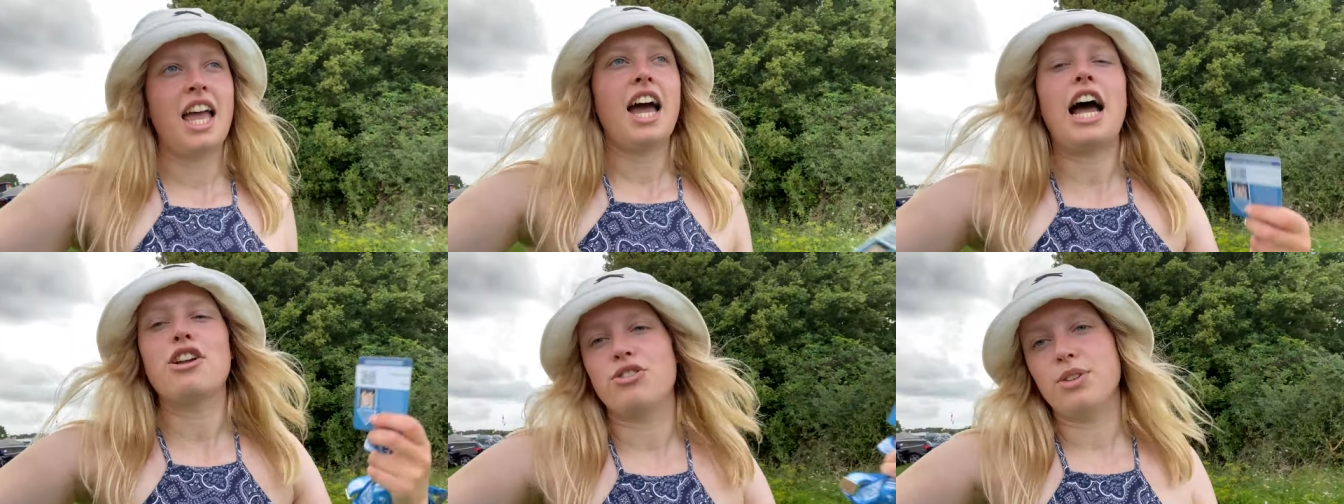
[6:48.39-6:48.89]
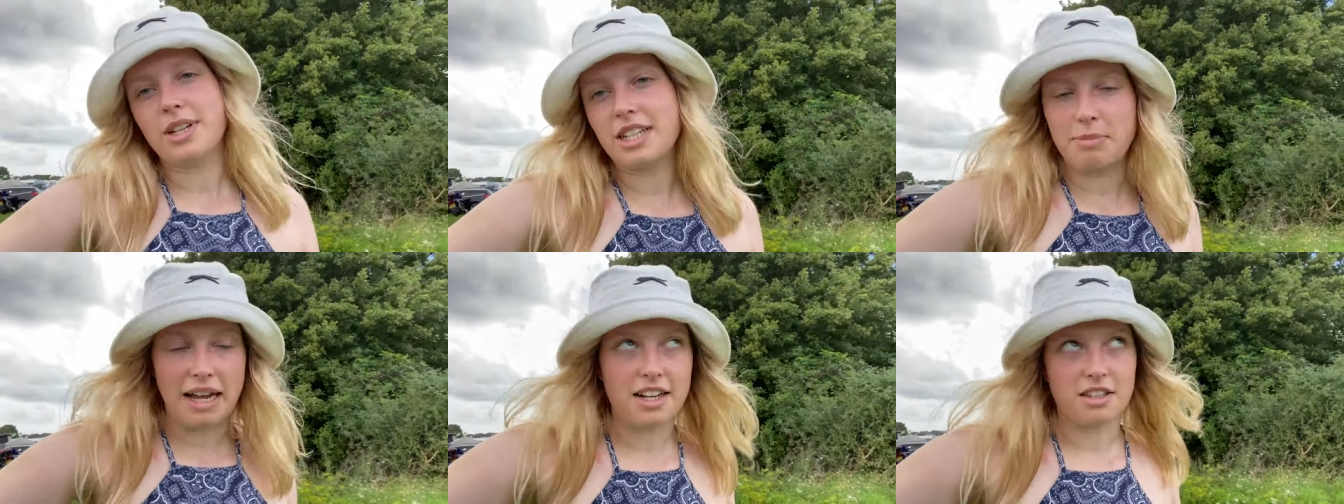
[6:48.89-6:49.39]
as you'd
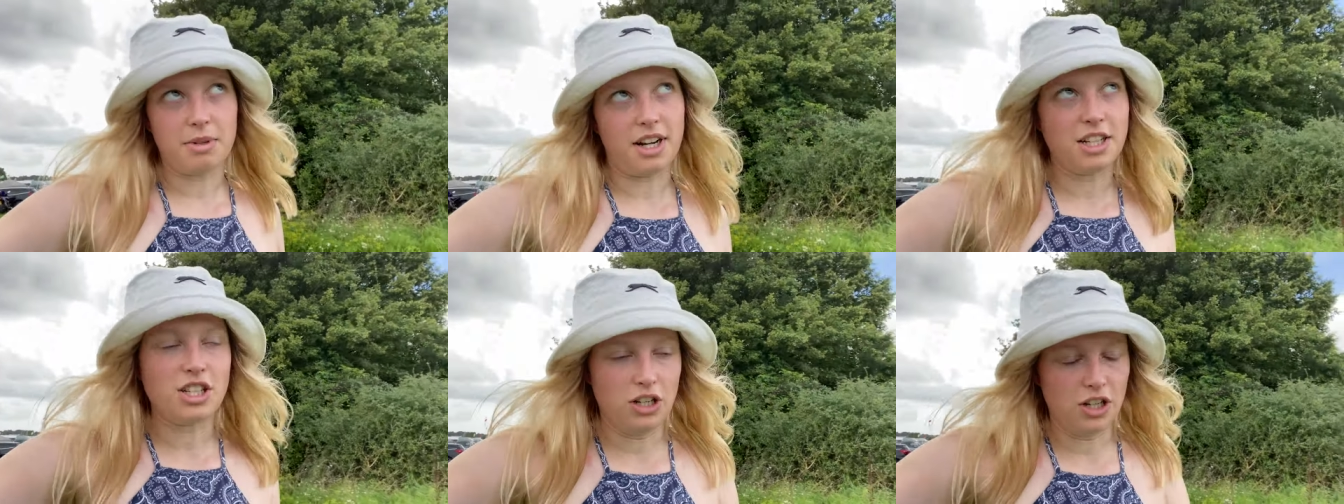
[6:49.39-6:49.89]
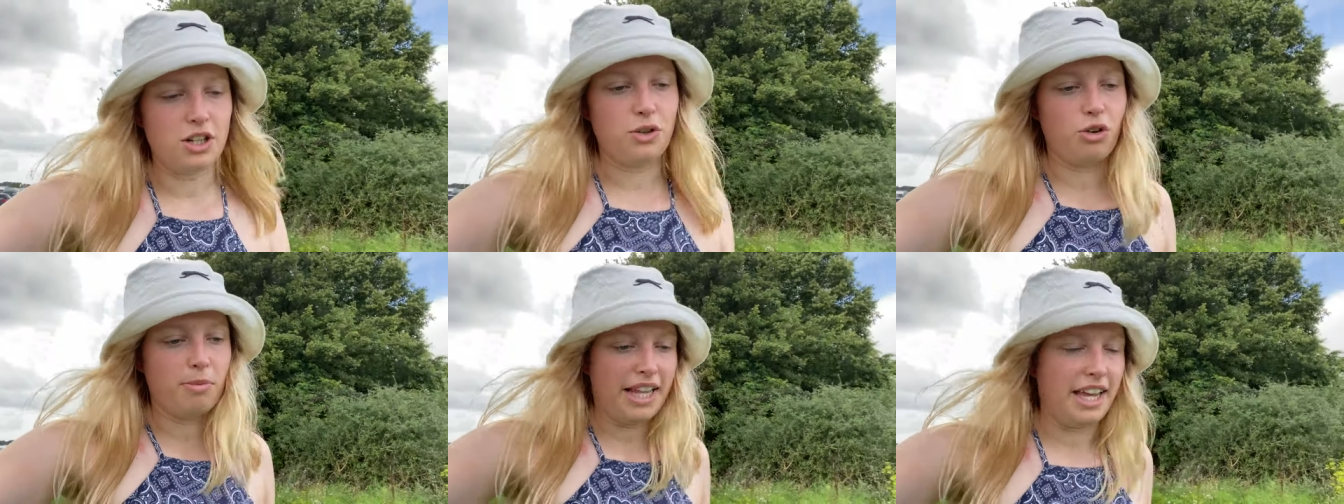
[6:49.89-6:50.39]
expect the bike to look
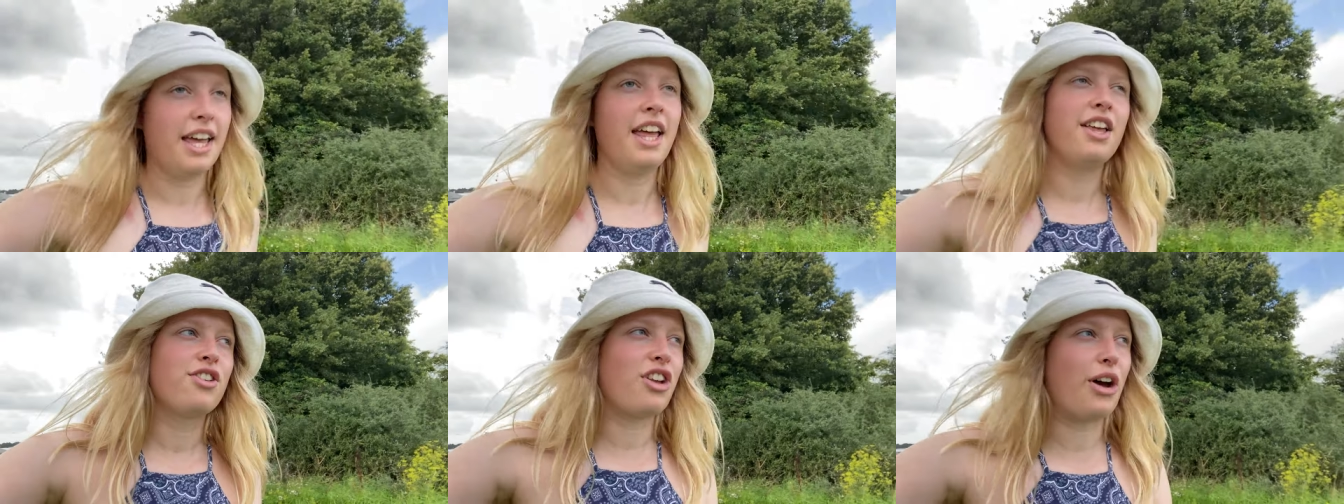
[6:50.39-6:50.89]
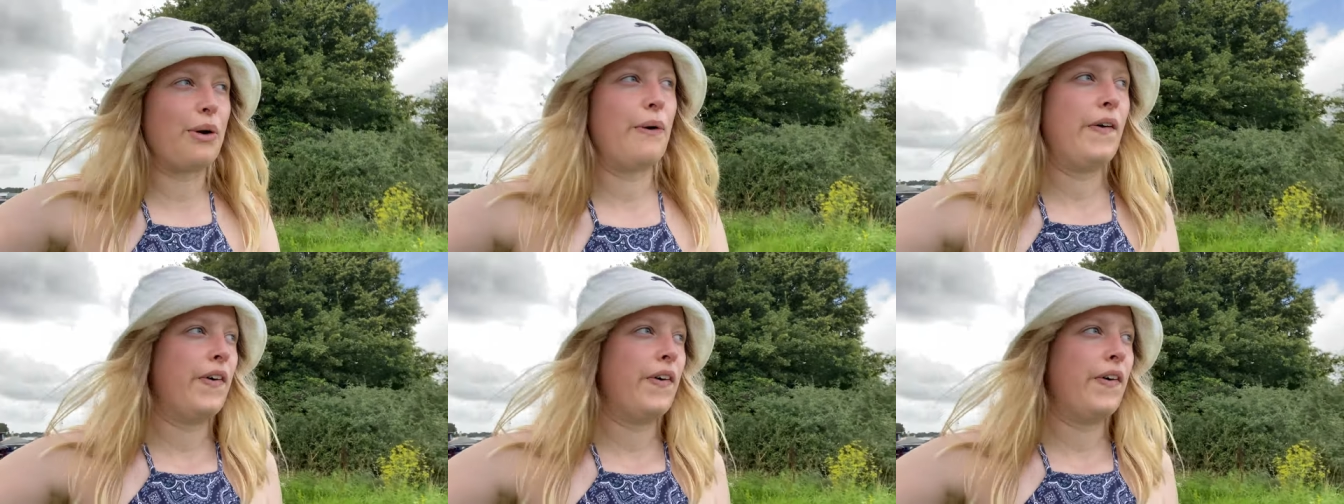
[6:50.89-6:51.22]
normally. So